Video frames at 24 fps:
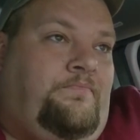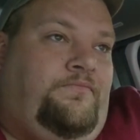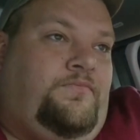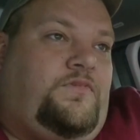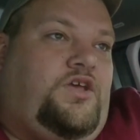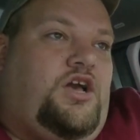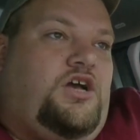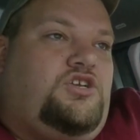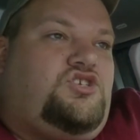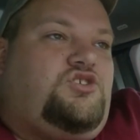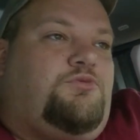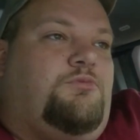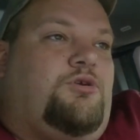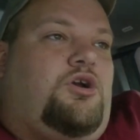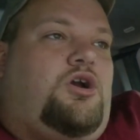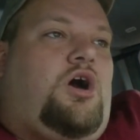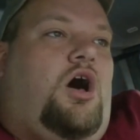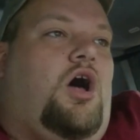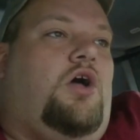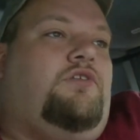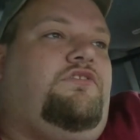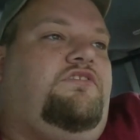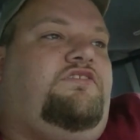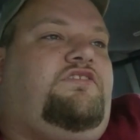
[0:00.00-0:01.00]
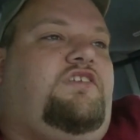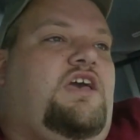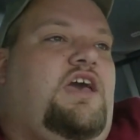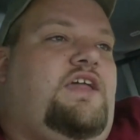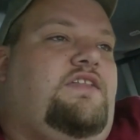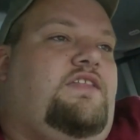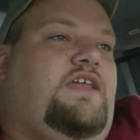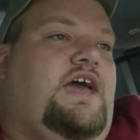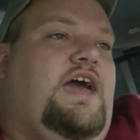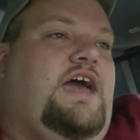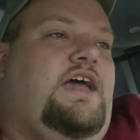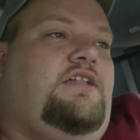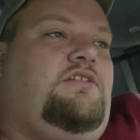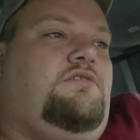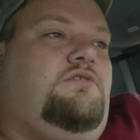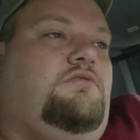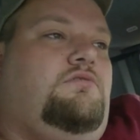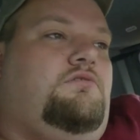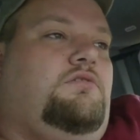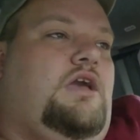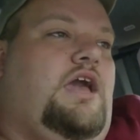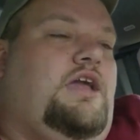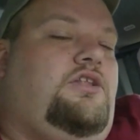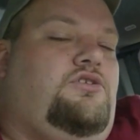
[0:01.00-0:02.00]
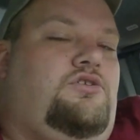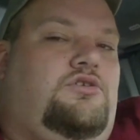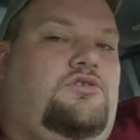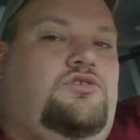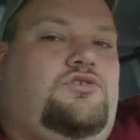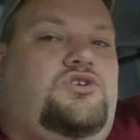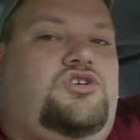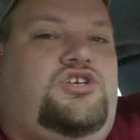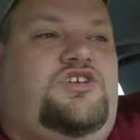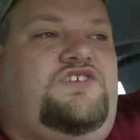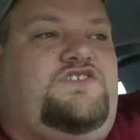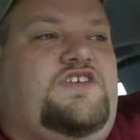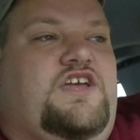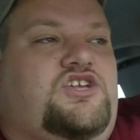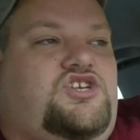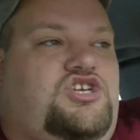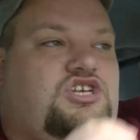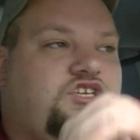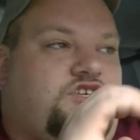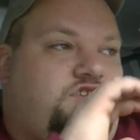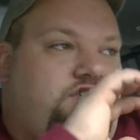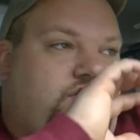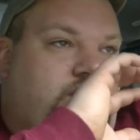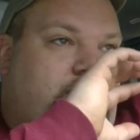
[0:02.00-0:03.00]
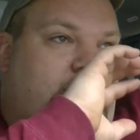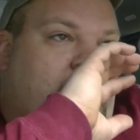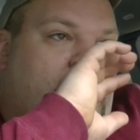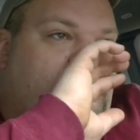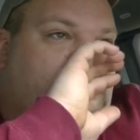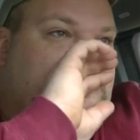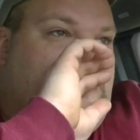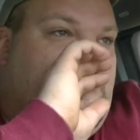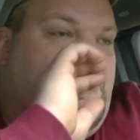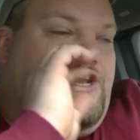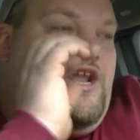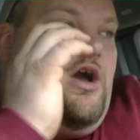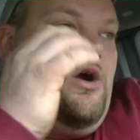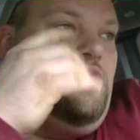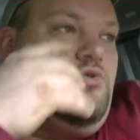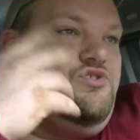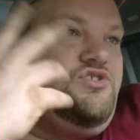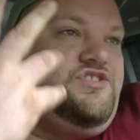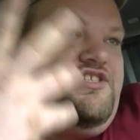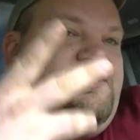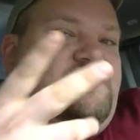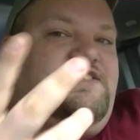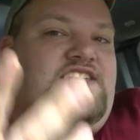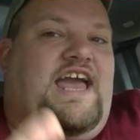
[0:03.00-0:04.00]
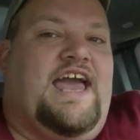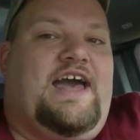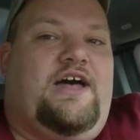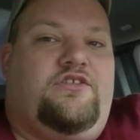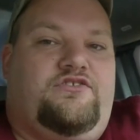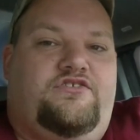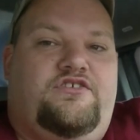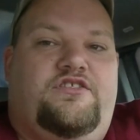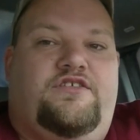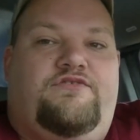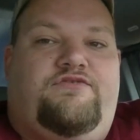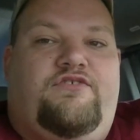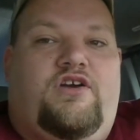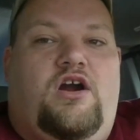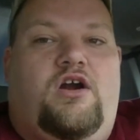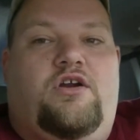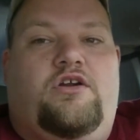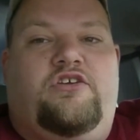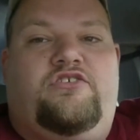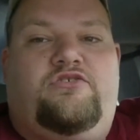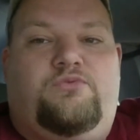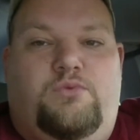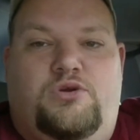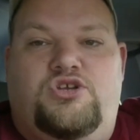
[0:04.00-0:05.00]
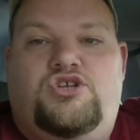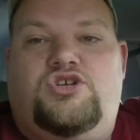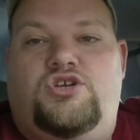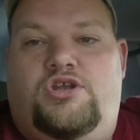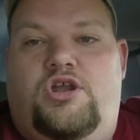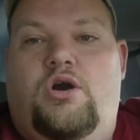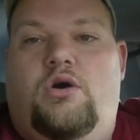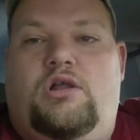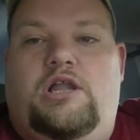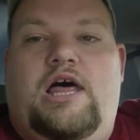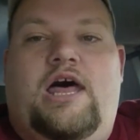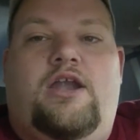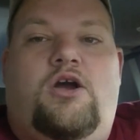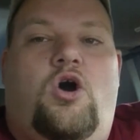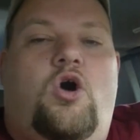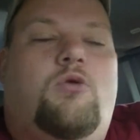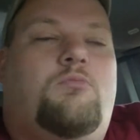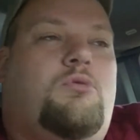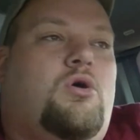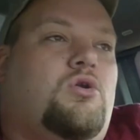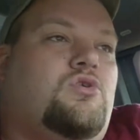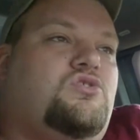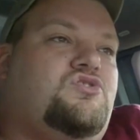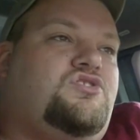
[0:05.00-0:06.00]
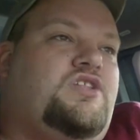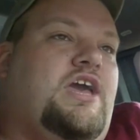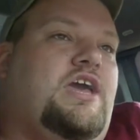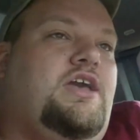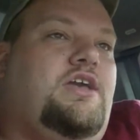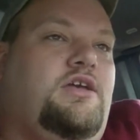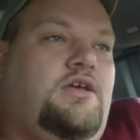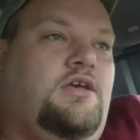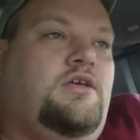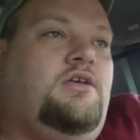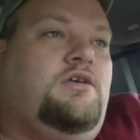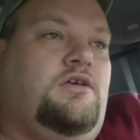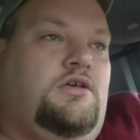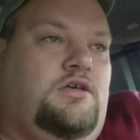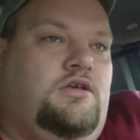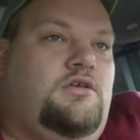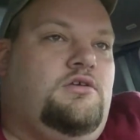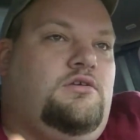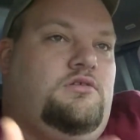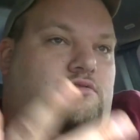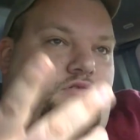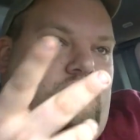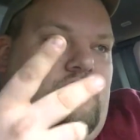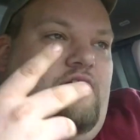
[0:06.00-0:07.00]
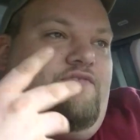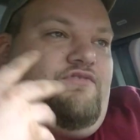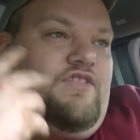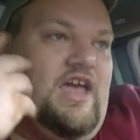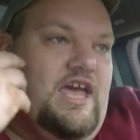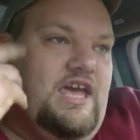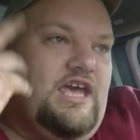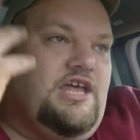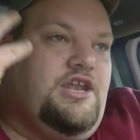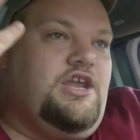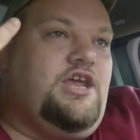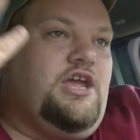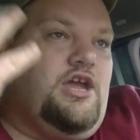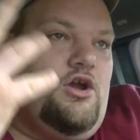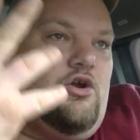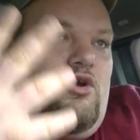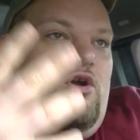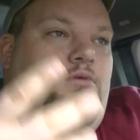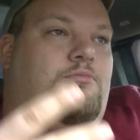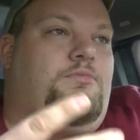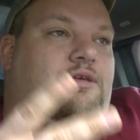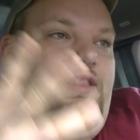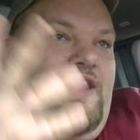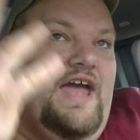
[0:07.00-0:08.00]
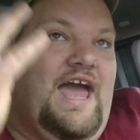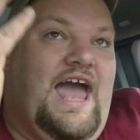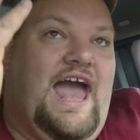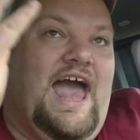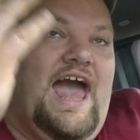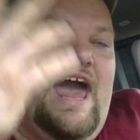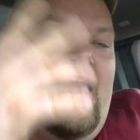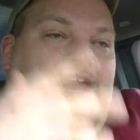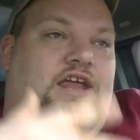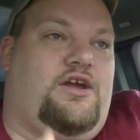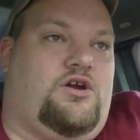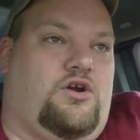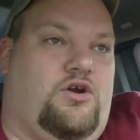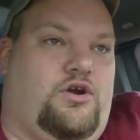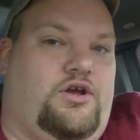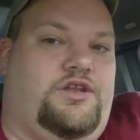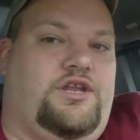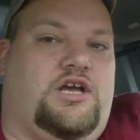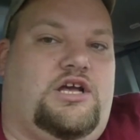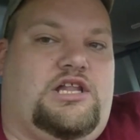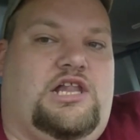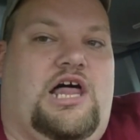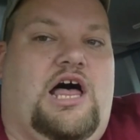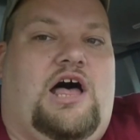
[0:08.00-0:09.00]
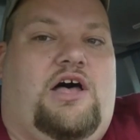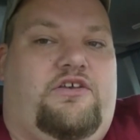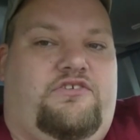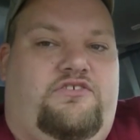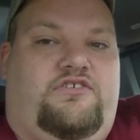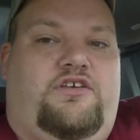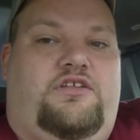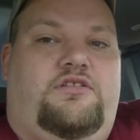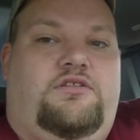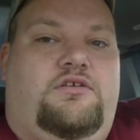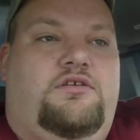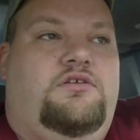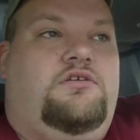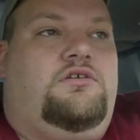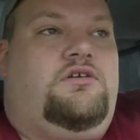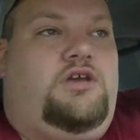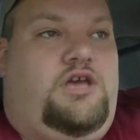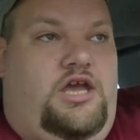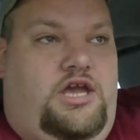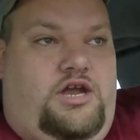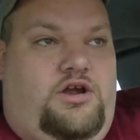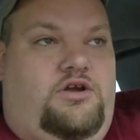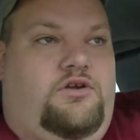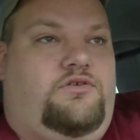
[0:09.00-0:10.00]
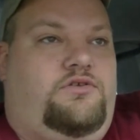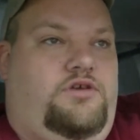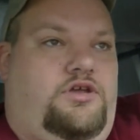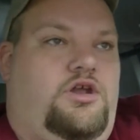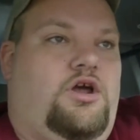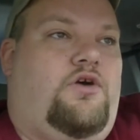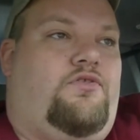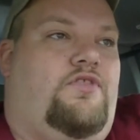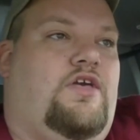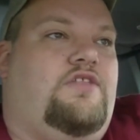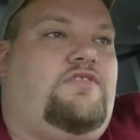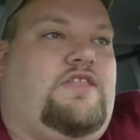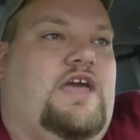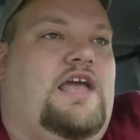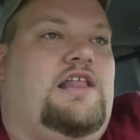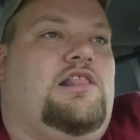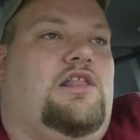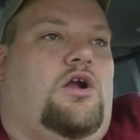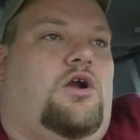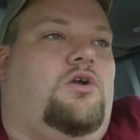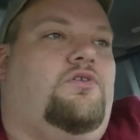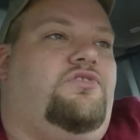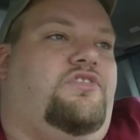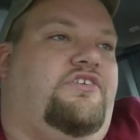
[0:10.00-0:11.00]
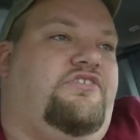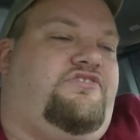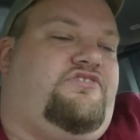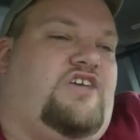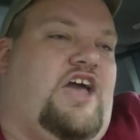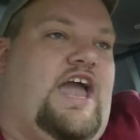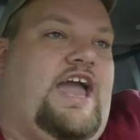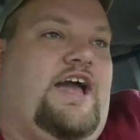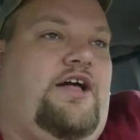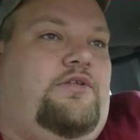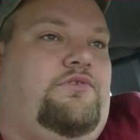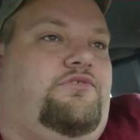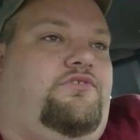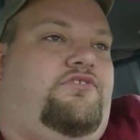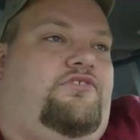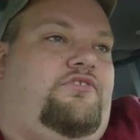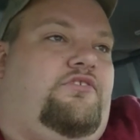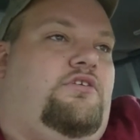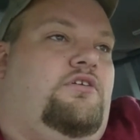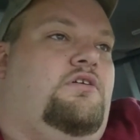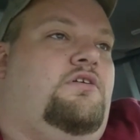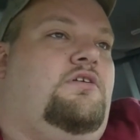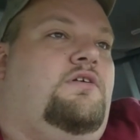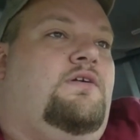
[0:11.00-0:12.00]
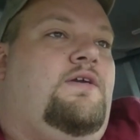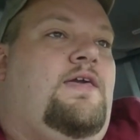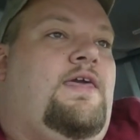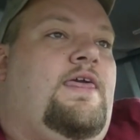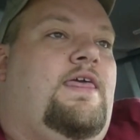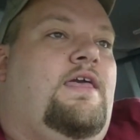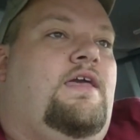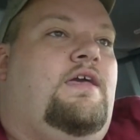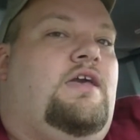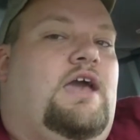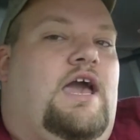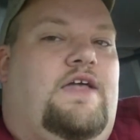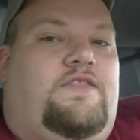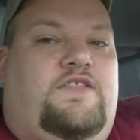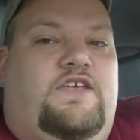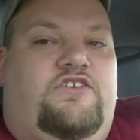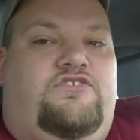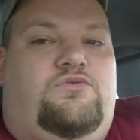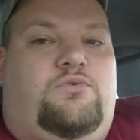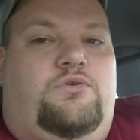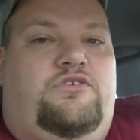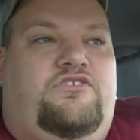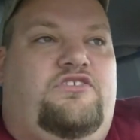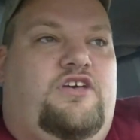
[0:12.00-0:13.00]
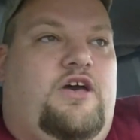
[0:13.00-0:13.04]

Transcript: Customer called and said that, and she said she knows the sounds of the furnace, which, a lot of homeowners, if they can hear them in the attic or in the closet here, they learn the sounds. And this one's